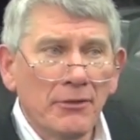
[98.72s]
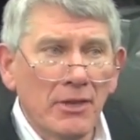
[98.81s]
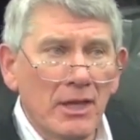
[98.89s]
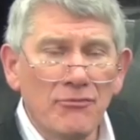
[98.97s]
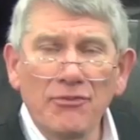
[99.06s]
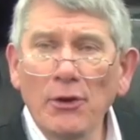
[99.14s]

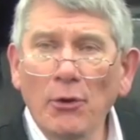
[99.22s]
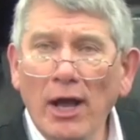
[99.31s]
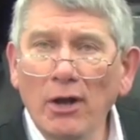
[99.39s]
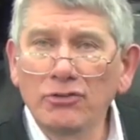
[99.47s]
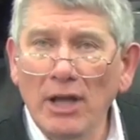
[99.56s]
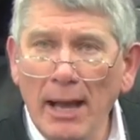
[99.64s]
the feeder
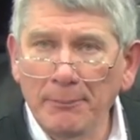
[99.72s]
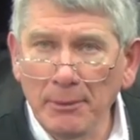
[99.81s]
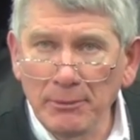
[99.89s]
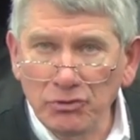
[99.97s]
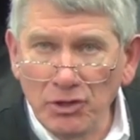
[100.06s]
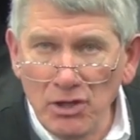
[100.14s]
house
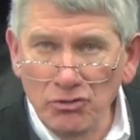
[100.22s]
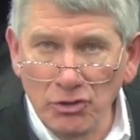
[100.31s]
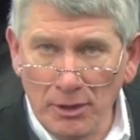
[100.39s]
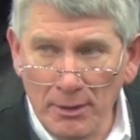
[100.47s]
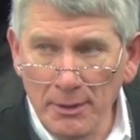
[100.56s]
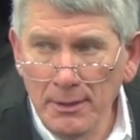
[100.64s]

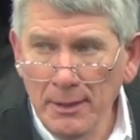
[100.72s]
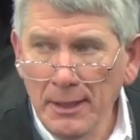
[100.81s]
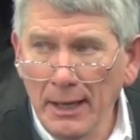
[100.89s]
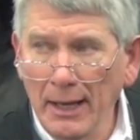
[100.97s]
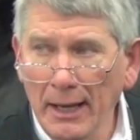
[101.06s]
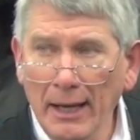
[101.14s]
optimization
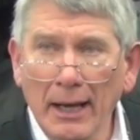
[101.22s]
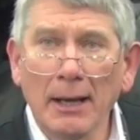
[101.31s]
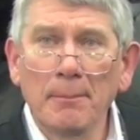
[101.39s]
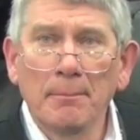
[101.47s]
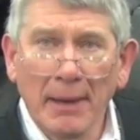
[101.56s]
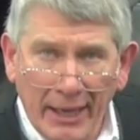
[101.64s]

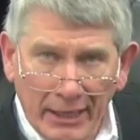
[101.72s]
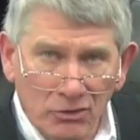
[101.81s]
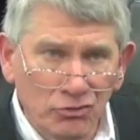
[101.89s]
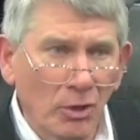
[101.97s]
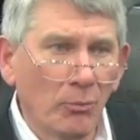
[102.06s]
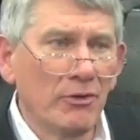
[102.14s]
uh,
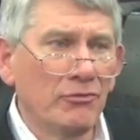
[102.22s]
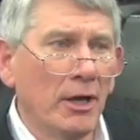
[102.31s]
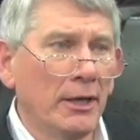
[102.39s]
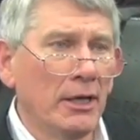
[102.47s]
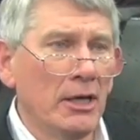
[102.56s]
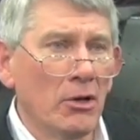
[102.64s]
package that we've
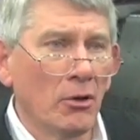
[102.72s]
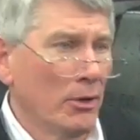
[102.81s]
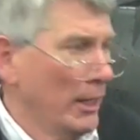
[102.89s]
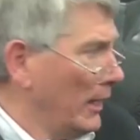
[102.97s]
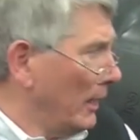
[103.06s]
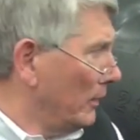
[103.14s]
done in
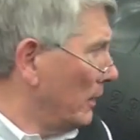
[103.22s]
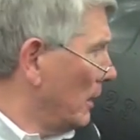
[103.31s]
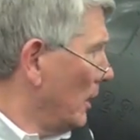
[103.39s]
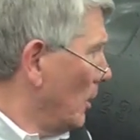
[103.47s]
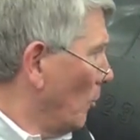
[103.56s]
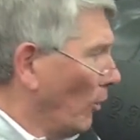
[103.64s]
here. And
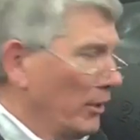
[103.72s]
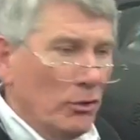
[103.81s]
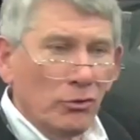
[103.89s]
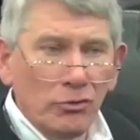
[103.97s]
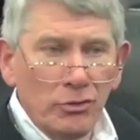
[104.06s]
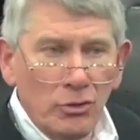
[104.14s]
what
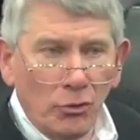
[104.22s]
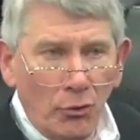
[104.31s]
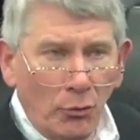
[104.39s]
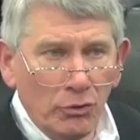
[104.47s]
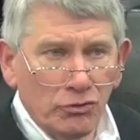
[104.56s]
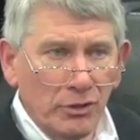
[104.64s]
you'll, you'll
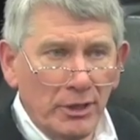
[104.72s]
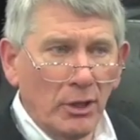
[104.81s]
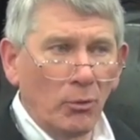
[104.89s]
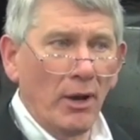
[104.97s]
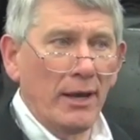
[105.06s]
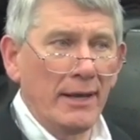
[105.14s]
notice in
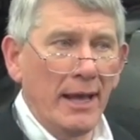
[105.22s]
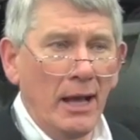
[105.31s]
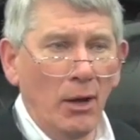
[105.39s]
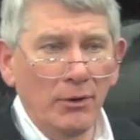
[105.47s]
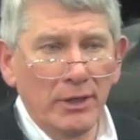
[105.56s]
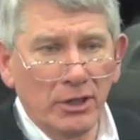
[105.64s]
here right
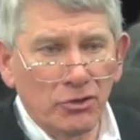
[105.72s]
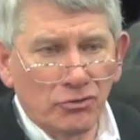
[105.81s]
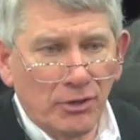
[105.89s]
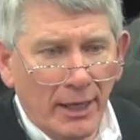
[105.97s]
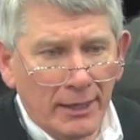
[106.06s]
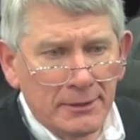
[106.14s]
now
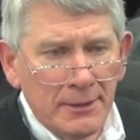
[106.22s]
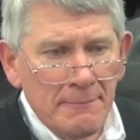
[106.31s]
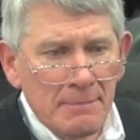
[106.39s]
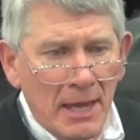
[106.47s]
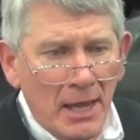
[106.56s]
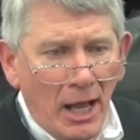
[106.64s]
is that
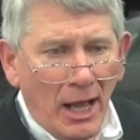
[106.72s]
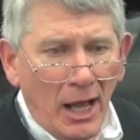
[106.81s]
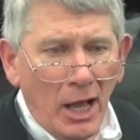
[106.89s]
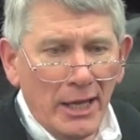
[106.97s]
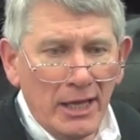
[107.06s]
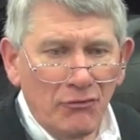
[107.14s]

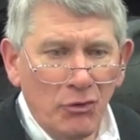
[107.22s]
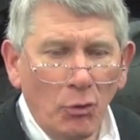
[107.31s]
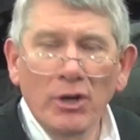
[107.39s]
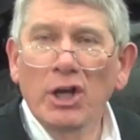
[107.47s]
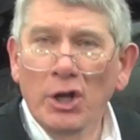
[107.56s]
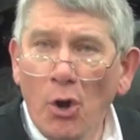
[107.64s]
uh, if
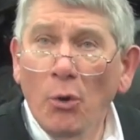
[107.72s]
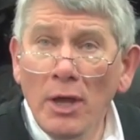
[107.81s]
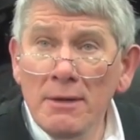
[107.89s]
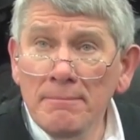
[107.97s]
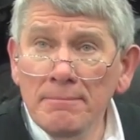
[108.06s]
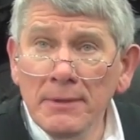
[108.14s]
you're in
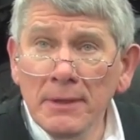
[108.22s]
canola,